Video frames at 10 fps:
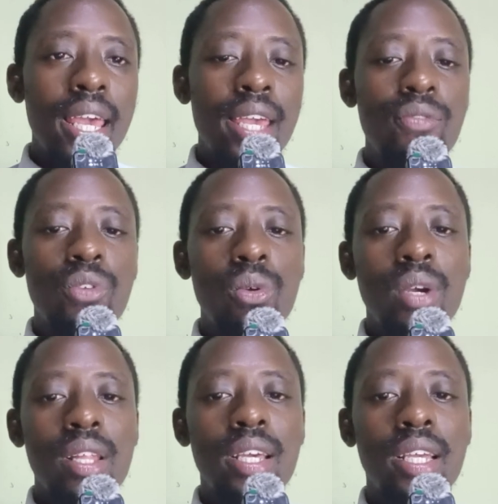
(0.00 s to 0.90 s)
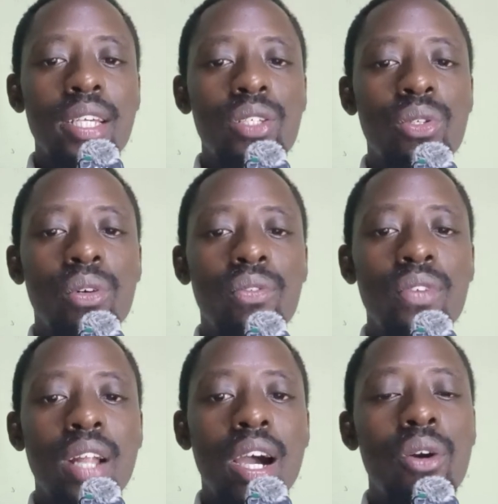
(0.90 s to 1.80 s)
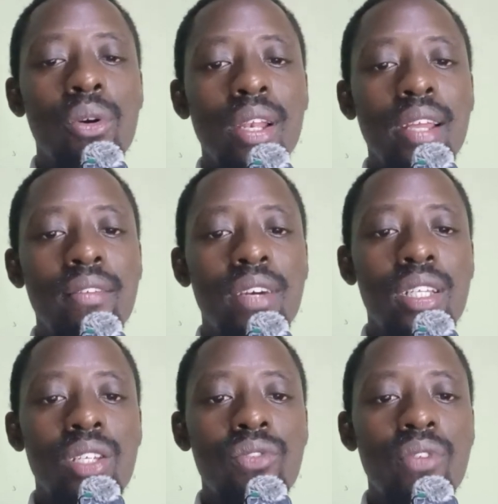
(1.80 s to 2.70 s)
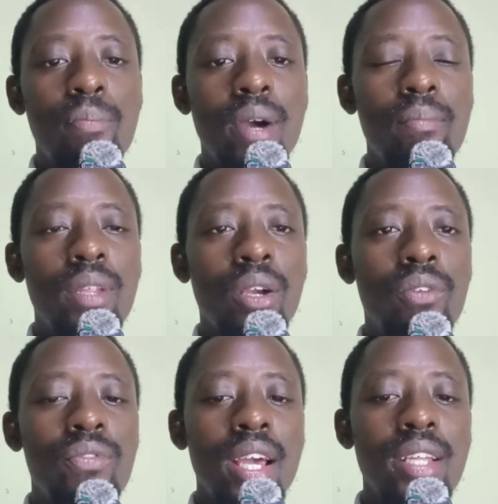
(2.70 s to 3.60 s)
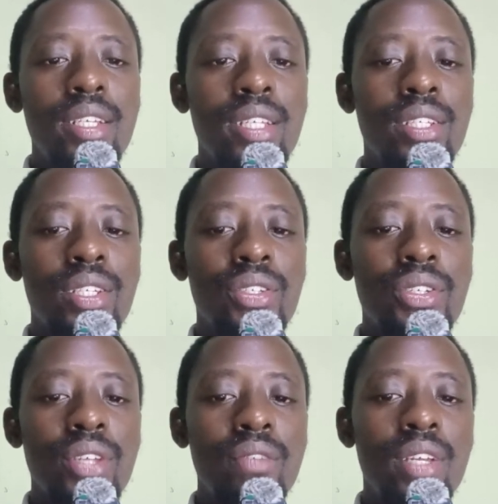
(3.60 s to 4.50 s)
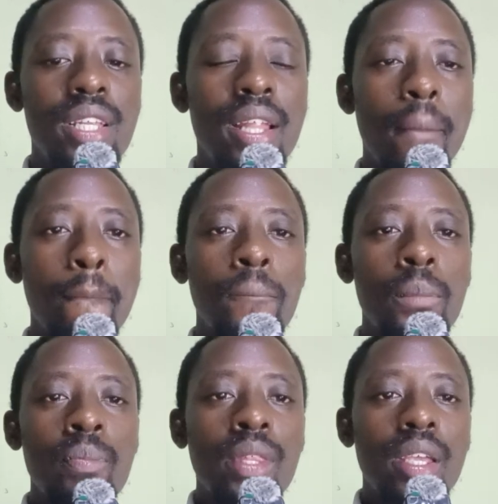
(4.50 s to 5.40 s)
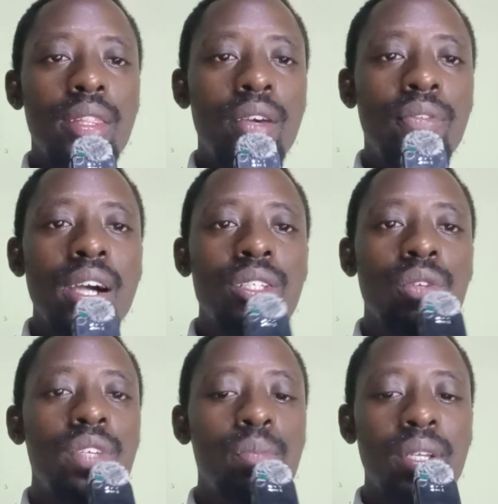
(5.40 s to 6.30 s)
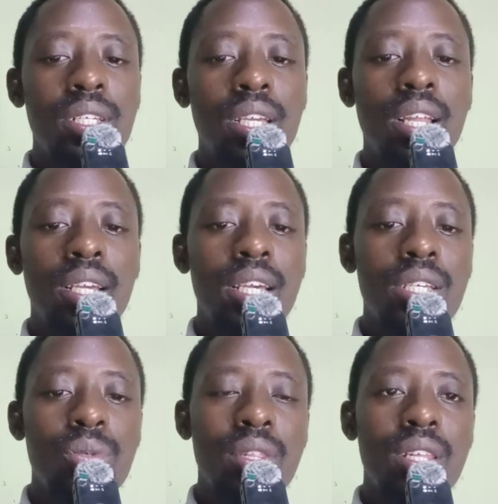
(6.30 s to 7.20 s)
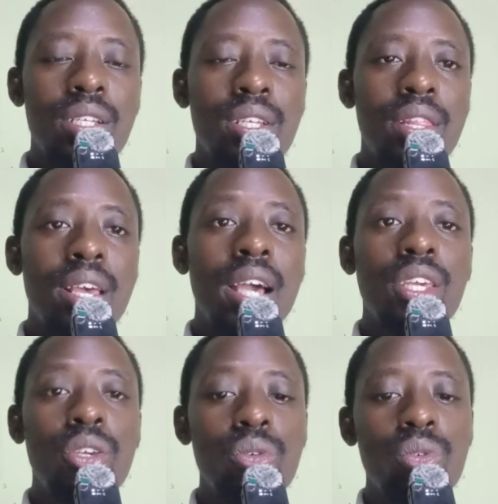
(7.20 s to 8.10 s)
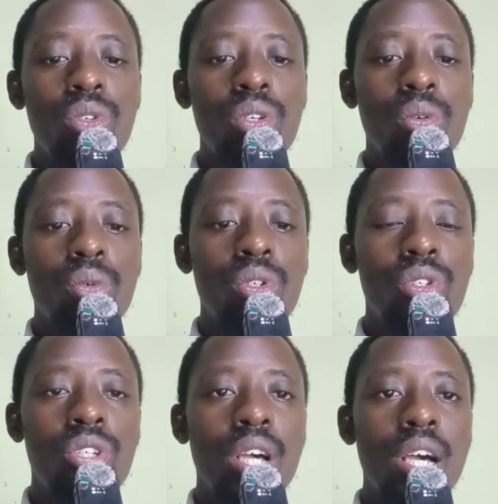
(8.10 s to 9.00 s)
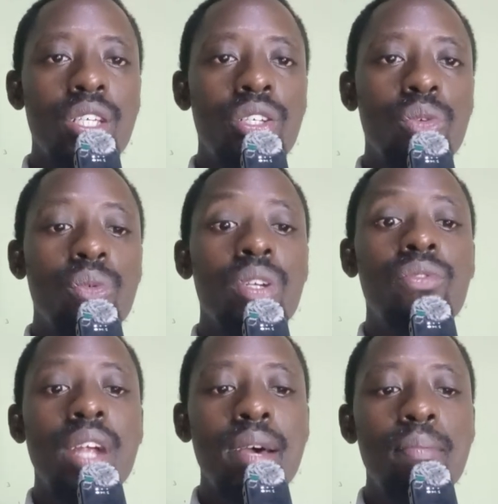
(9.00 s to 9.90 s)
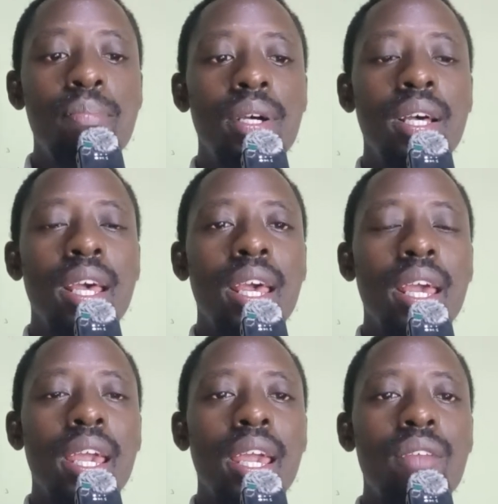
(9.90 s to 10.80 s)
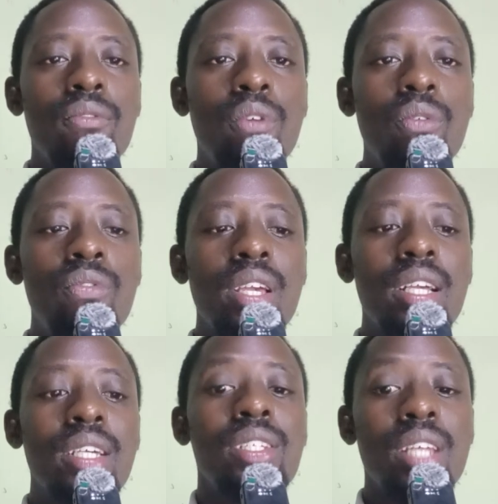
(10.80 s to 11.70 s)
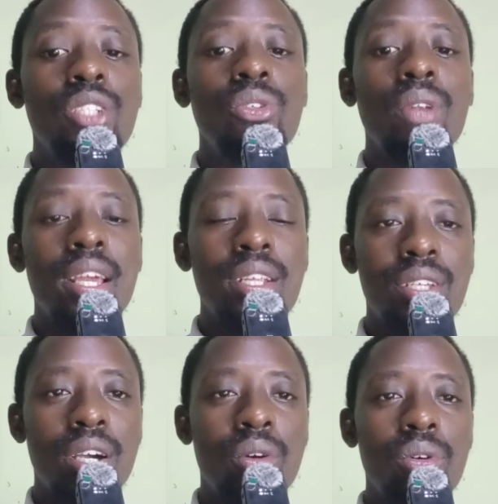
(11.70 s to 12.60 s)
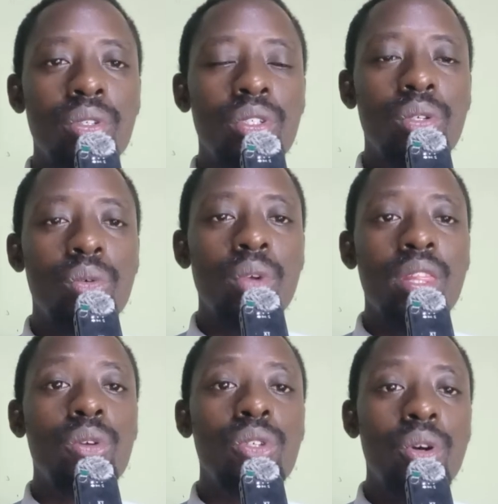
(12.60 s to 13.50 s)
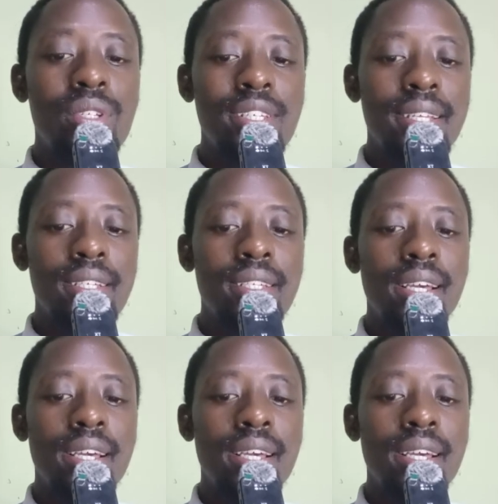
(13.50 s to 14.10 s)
If you look at the case of Naholi versus Republic of 1967, the facts of this particular case were that the accused was charged with rape involving sexual intercourse without consent.